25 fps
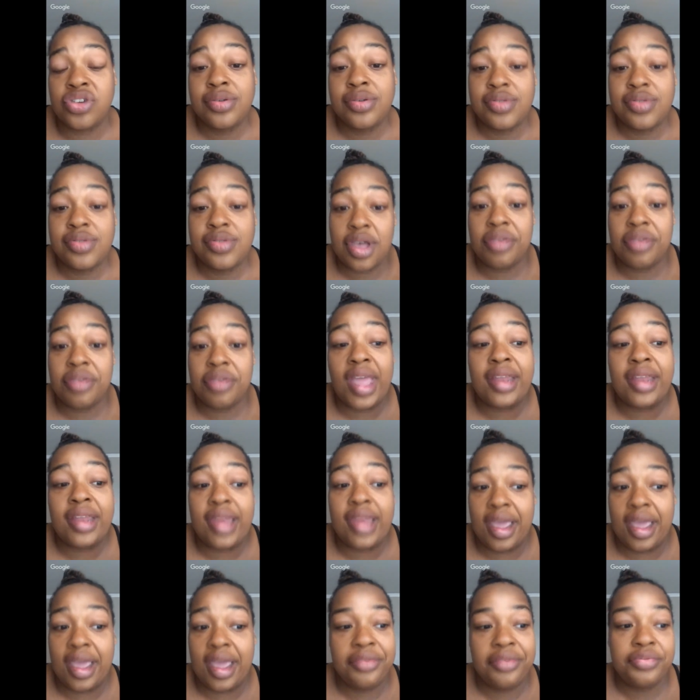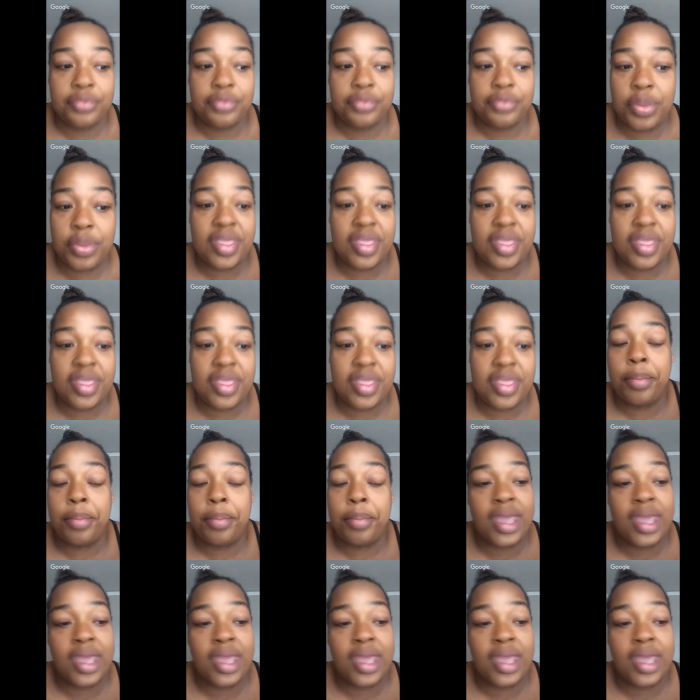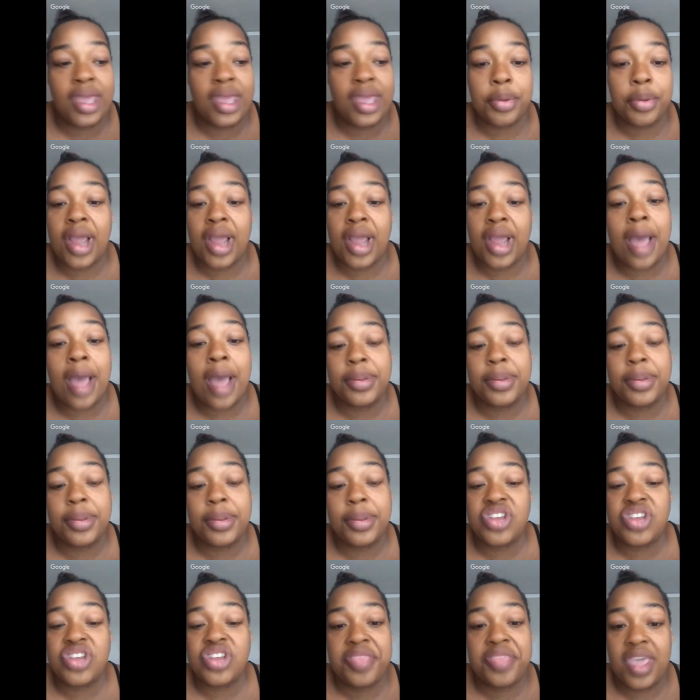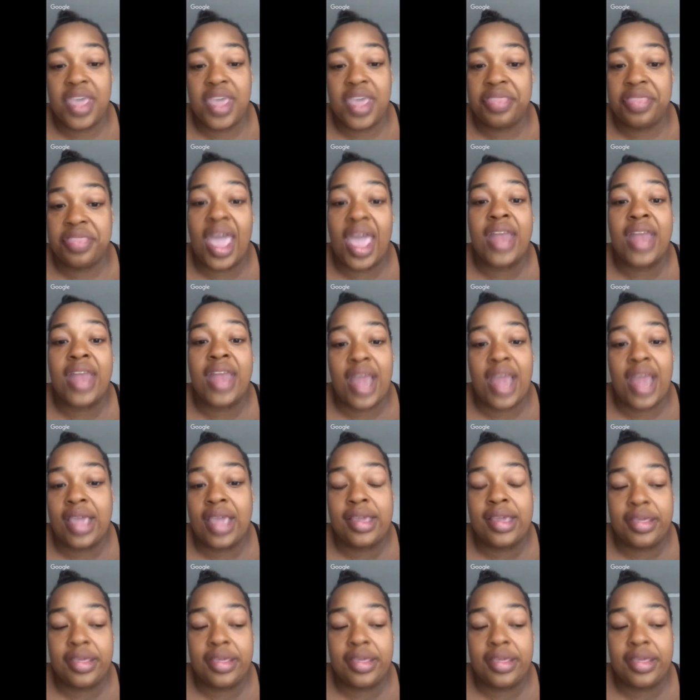So they left without being able to accomplish anything that day.